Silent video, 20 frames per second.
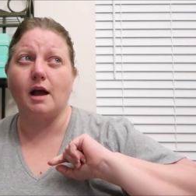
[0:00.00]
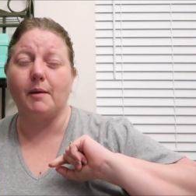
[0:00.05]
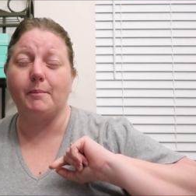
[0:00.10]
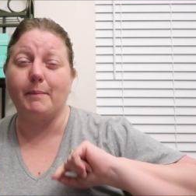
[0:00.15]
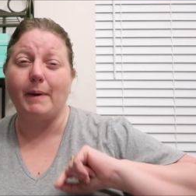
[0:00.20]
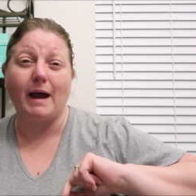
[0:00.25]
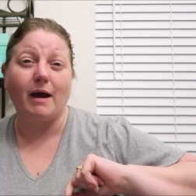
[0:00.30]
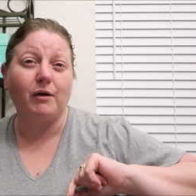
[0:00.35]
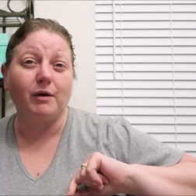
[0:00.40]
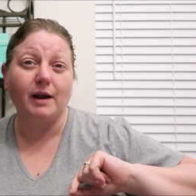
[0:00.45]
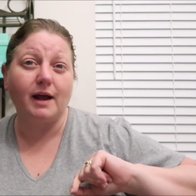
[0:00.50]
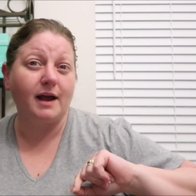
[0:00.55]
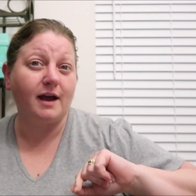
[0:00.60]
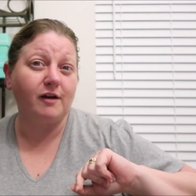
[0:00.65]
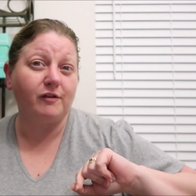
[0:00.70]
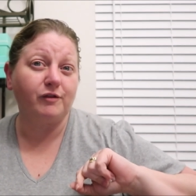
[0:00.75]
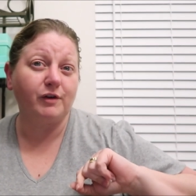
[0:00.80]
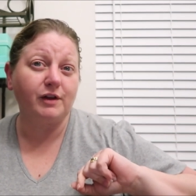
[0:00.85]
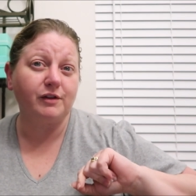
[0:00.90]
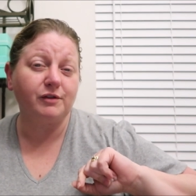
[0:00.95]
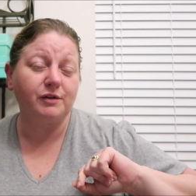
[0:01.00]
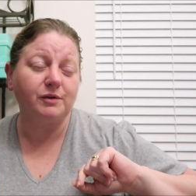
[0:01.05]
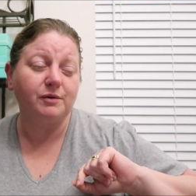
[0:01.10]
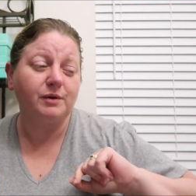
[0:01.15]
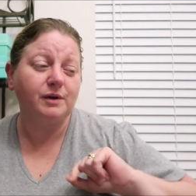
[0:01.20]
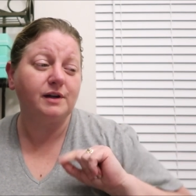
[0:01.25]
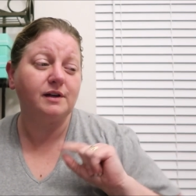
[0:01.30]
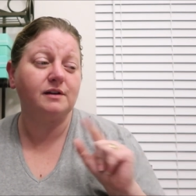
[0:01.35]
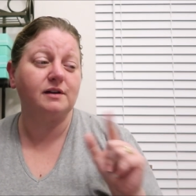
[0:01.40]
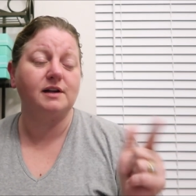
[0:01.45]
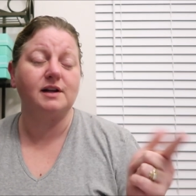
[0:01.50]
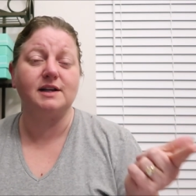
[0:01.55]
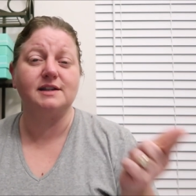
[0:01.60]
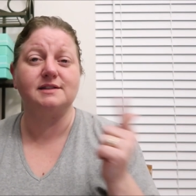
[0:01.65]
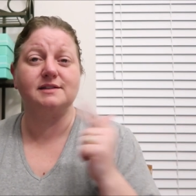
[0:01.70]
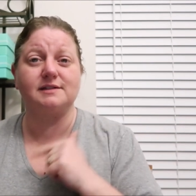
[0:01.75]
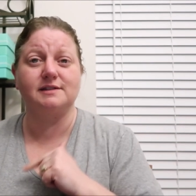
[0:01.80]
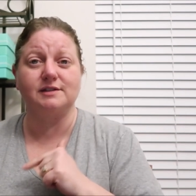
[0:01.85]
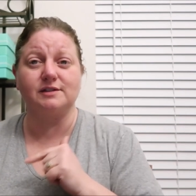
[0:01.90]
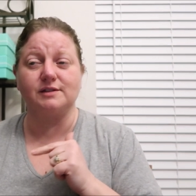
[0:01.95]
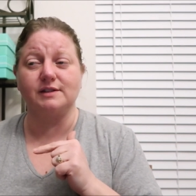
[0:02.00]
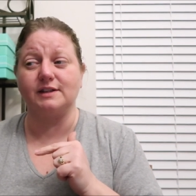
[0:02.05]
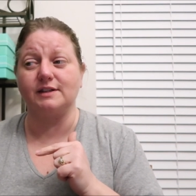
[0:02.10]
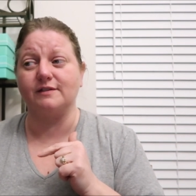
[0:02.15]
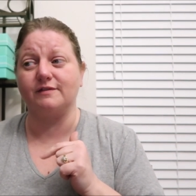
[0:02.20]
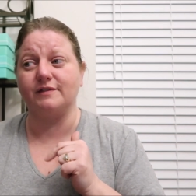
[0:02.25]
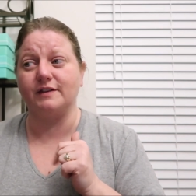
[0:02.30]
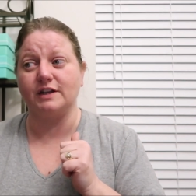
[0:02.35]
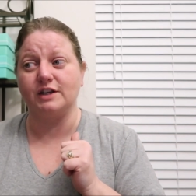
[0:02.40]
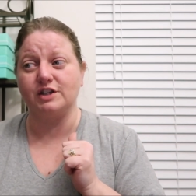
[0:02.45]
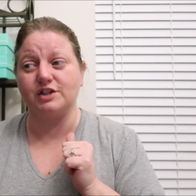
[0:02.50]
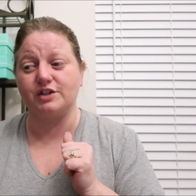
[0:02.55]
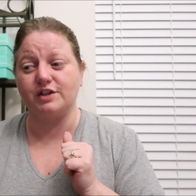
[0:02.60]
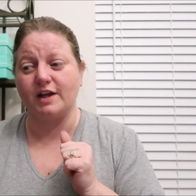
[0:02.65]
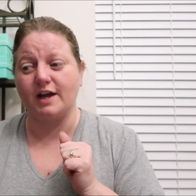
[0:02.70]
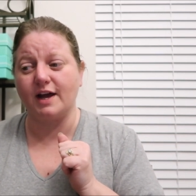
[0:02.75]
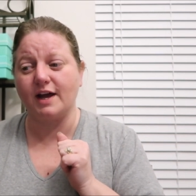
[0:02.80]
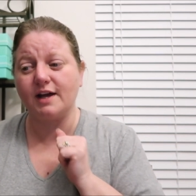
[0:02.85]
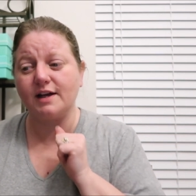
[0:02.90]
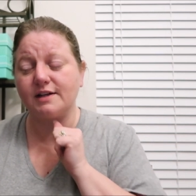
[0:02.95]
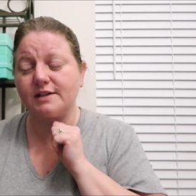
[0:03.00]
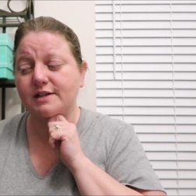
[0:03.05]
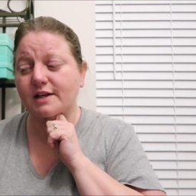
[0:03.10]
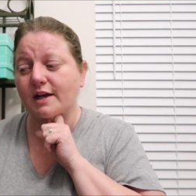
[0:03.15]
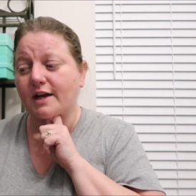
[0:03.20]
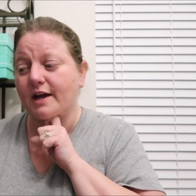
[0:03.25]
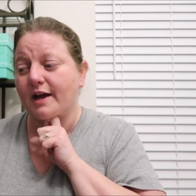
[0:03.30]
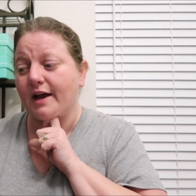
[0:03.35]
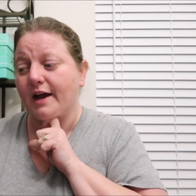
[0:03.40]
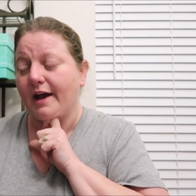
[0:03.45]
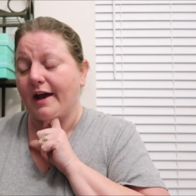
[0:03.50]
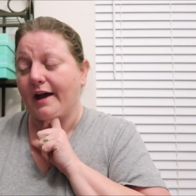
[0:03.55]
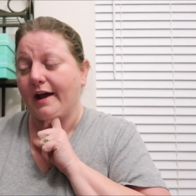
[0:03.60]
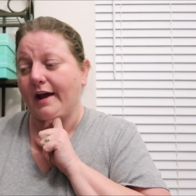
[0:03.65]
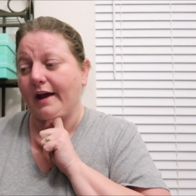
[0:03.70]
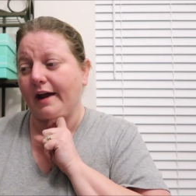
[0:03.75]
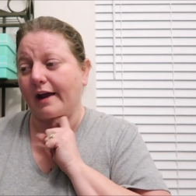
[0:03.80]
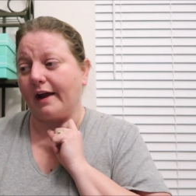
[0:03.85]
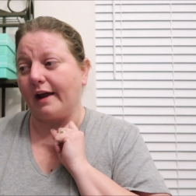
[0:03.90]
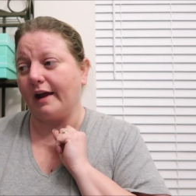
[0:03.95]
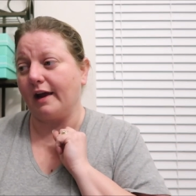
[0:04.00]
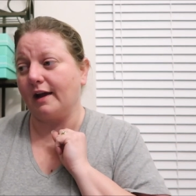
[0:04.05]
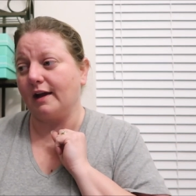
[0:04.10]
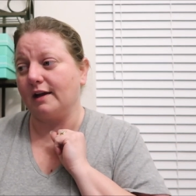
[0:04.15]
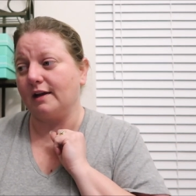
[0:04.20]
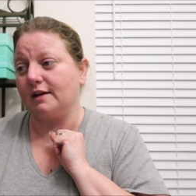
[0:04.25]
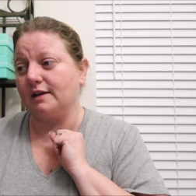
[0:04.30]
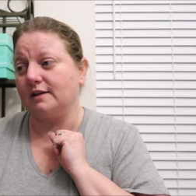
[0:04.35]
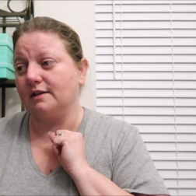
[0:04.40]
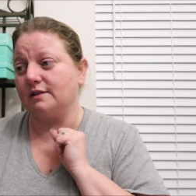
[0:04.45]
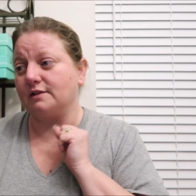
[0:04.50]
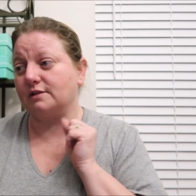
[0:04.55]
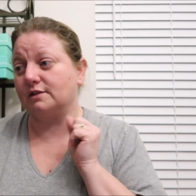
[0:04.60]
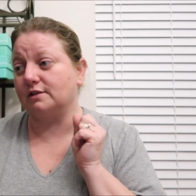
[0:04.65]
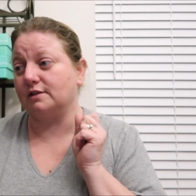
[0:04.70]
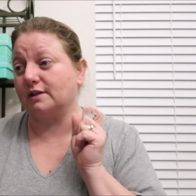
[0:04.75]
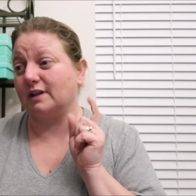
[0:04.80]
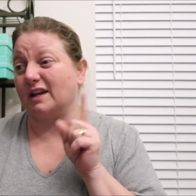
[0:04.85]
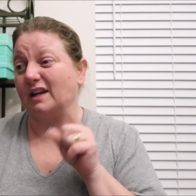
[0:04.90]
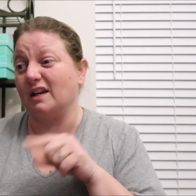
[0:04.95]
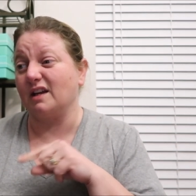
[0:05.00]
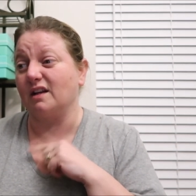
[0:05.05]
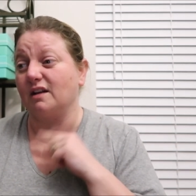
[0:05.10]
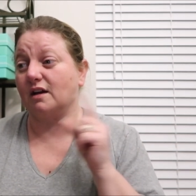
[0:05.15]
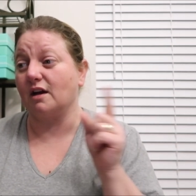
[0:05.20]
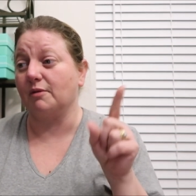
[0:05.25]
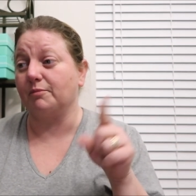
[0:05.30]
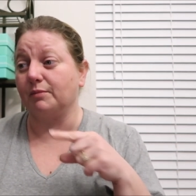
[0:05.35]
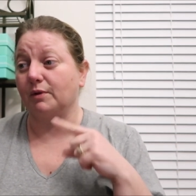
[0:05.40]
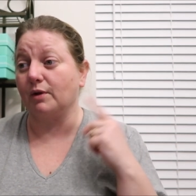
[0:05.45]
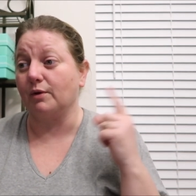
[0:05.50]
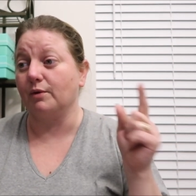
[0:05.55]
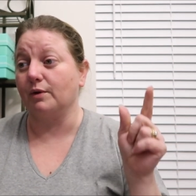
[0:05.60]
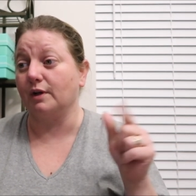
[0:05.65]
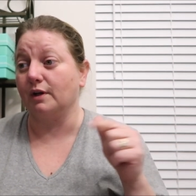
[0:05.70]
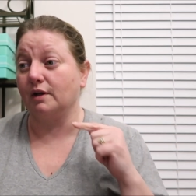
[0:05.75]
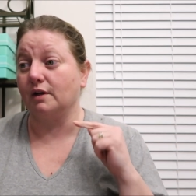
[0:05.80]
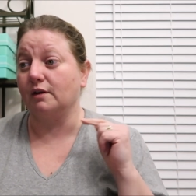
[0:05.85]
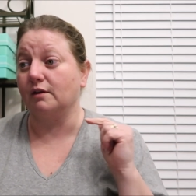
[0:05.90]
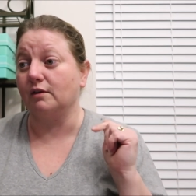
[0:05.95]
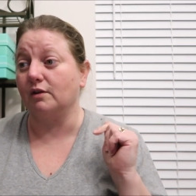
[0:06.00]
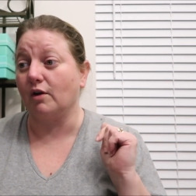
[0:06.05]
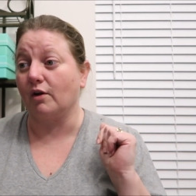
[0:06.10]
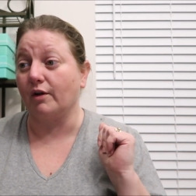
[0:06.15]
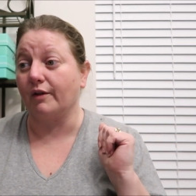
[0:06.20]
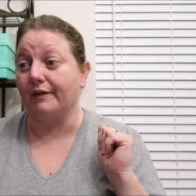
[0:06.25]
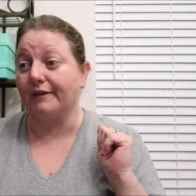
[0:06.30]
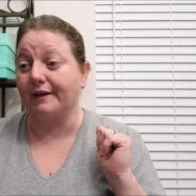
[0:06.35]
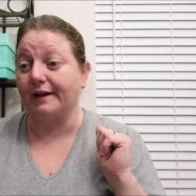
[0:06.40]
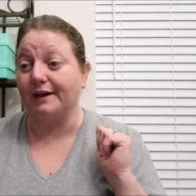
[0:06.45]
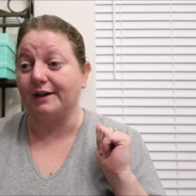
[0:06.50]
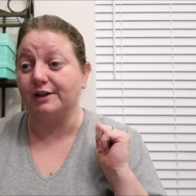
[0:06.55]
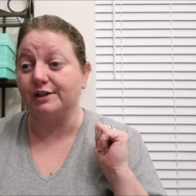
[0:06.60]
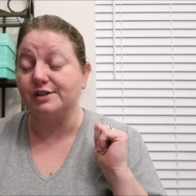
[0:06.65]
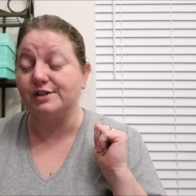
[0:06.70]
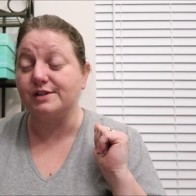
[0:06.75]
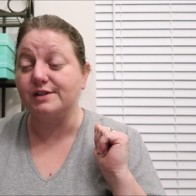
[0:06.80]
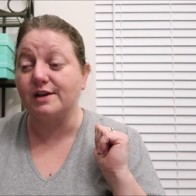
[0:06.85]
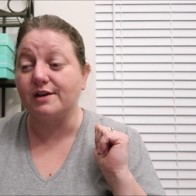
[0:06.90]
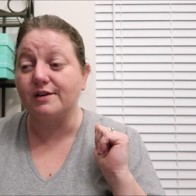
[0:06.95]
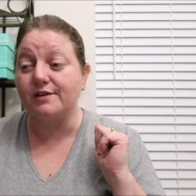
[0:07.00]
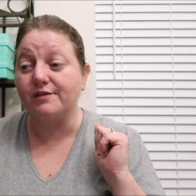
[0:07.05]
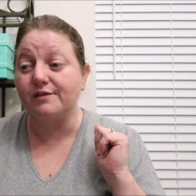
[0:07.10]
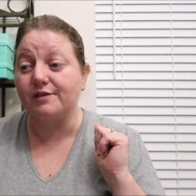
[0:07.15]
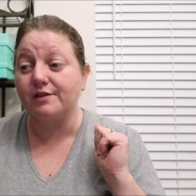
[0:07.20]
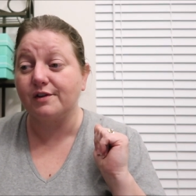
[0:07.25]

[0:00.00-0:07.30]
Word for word: about halfway through it and I still need to finish that and get it uploaded and all of that good stuff.